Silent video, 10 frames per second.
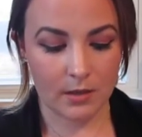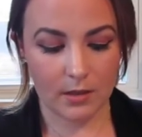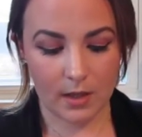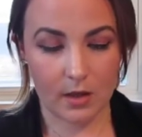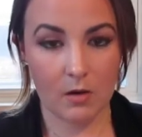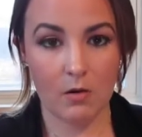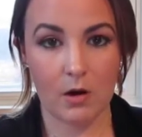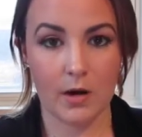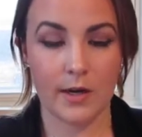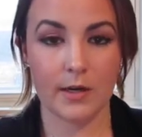They go
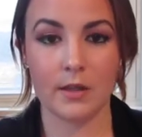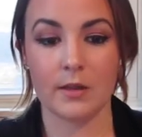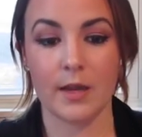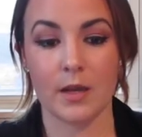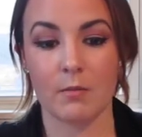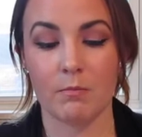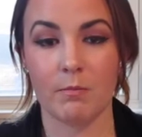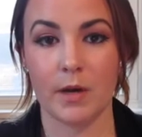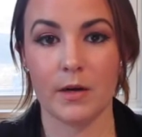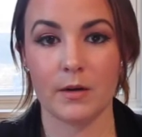on
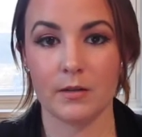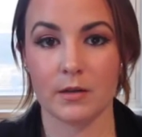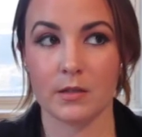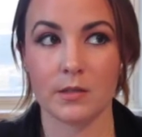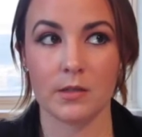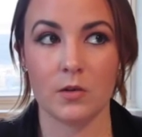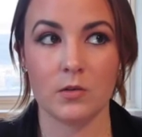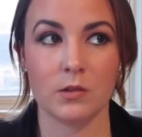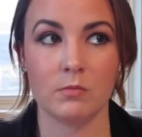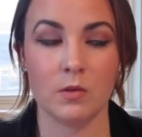like butter. They're so
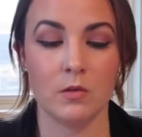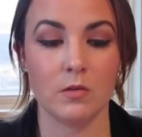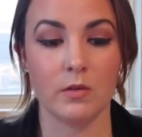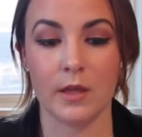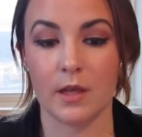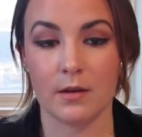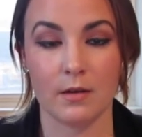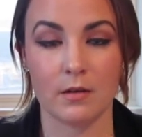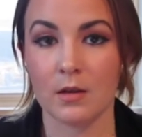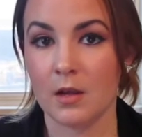smooth,
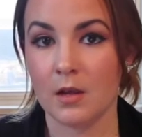and